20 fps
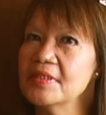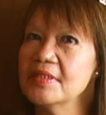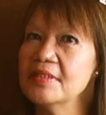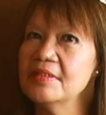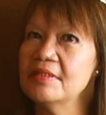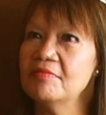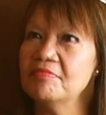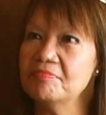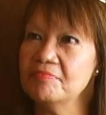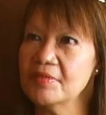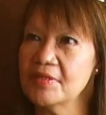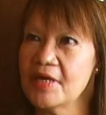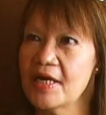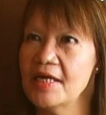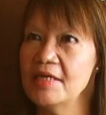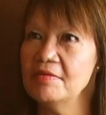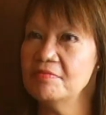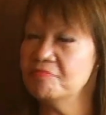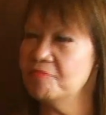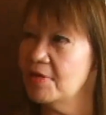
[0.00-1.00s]
the
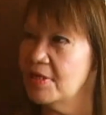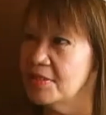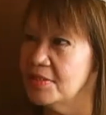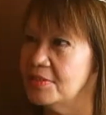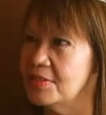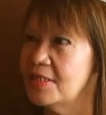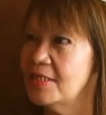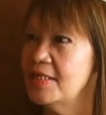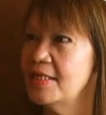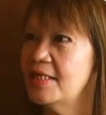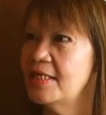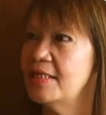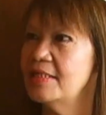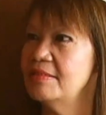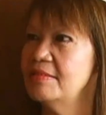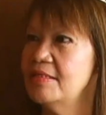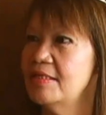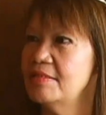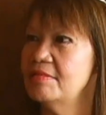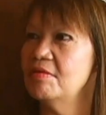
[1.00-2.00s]
kind of father I
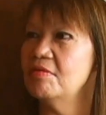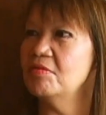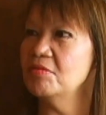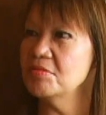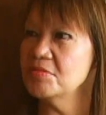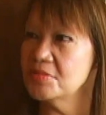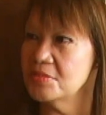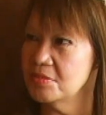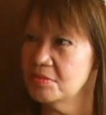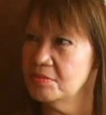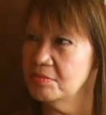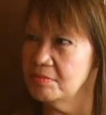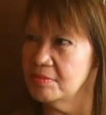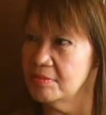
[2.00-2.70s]
had, that also